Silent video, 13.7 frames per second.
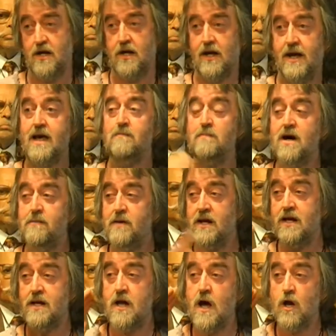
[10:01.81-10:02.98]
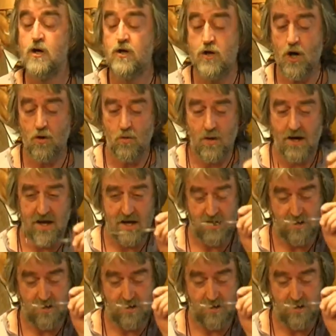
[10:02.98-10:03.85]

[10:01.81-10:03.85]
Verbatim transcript: Like, in my opinion, no way.